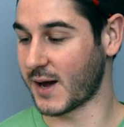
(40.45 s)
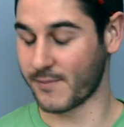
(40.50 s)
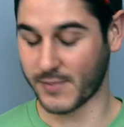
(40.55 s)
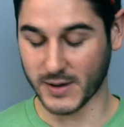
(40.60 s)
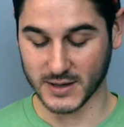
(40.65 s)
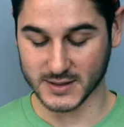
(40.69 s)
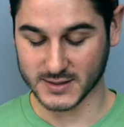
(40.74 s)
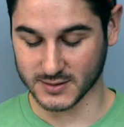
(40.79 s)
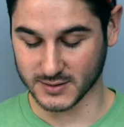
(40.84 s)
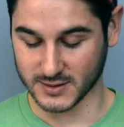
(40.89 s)

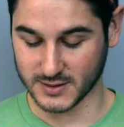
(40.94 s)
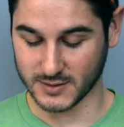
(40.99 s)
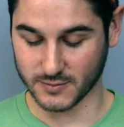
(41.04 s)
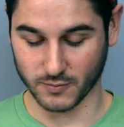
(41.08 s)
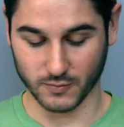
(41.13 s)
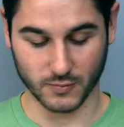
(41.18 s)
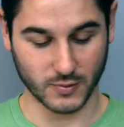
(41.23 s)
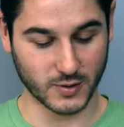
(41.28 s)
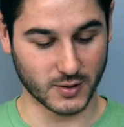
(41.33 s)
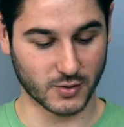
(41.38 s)
Basically,
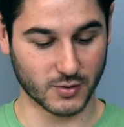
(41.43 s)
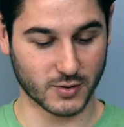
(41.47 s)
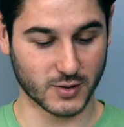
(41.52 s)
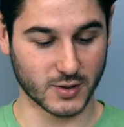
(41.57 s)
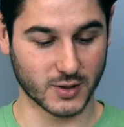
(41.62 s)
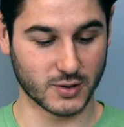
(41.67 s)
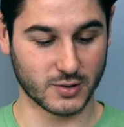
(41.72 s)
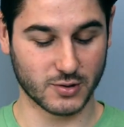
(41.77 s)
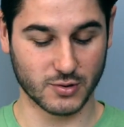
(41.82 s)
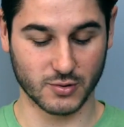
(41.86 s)
what you're
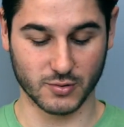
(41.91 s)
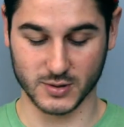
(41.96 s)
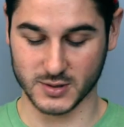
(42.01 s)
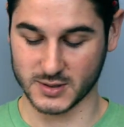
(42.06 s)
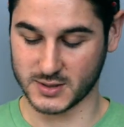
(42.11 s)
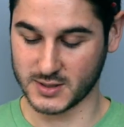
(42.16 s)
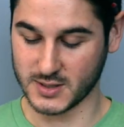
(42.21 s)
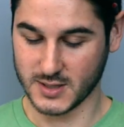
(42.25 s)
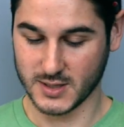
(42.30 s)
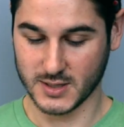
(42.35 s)
going to do
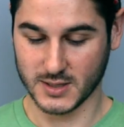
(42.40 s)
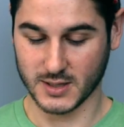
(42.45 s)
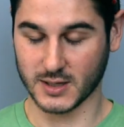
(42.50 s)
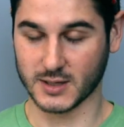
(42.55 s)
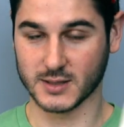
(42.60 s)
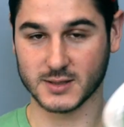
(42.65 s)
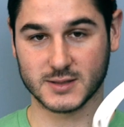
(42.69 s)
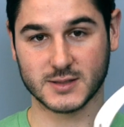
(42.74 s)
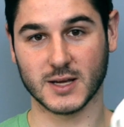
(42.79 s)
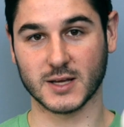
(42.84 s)
is
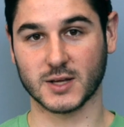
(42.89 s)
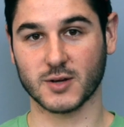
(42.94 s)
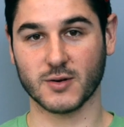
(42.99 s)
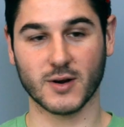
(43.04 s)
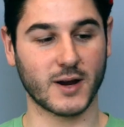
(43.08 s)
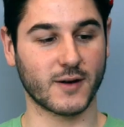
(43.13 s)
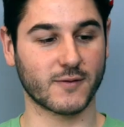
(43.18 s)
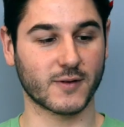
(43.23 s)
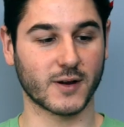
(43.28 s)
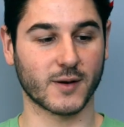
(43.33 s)
take your
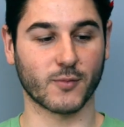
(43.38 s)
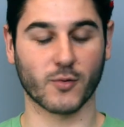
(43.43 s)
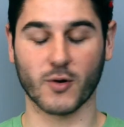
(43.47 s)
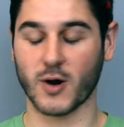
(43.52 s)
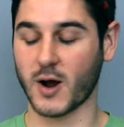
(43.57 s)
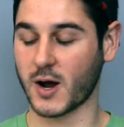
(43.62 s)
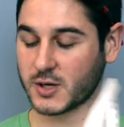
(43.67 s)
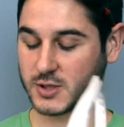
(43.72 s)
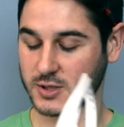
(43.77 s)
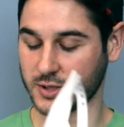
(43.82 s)
head. I've got a
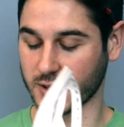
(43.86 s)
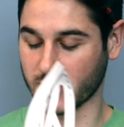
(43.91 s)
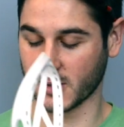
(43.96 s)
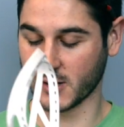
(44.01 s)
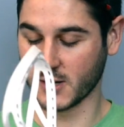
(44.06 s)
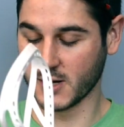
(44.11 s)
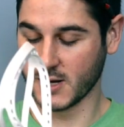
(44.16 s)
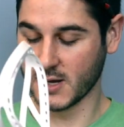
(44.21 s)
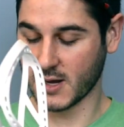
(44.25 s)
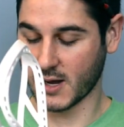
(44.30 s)
Mirage
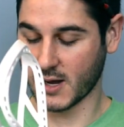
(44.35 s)
here.